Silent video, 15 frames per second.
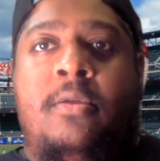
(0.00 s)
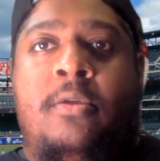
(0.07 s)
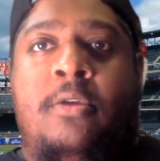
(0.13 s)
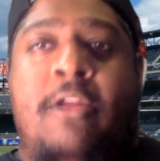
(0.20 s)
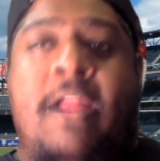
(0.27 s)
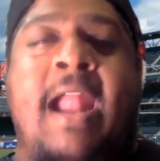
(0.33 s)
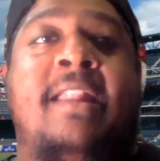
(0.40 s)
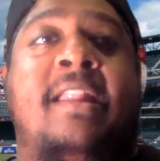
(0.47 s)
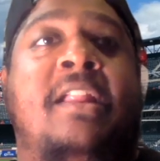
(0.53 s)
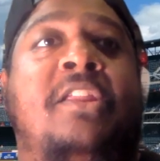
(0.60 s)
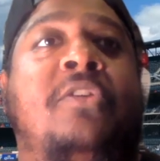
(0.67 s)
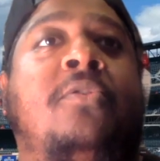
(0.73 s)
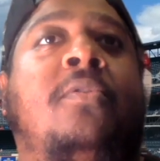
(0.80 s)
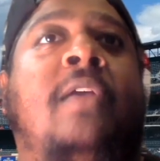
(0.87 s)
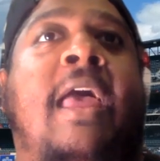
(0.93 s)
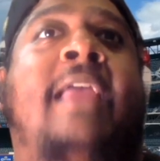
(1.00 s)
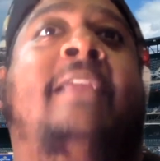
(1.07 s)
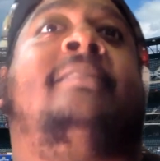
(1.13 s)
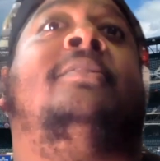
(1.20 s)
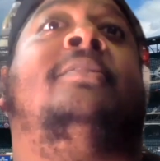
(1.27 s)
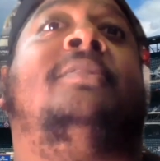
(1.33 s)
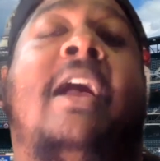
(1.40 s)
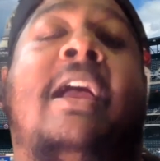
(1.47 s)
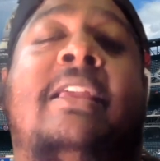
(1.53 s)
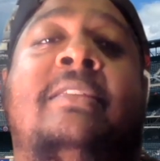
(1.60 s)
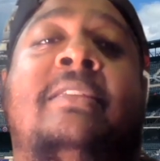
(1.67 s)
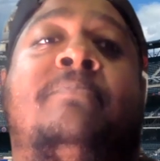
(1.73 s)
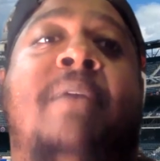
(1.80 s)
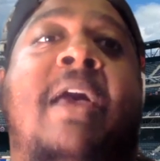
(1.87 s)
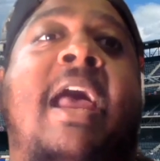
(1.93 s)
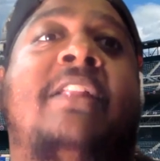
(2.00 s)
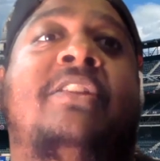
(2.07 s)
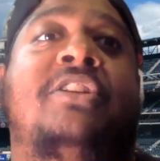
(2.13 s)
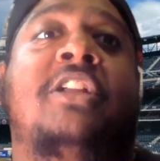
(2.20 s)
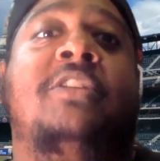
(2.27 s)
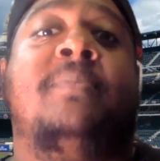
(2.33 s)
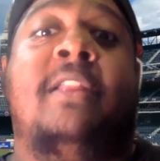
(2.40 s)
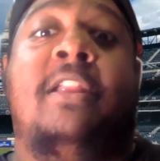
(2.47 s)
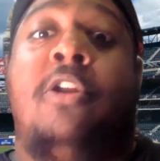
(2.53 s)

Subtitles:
Granted, you exercise bad judgment,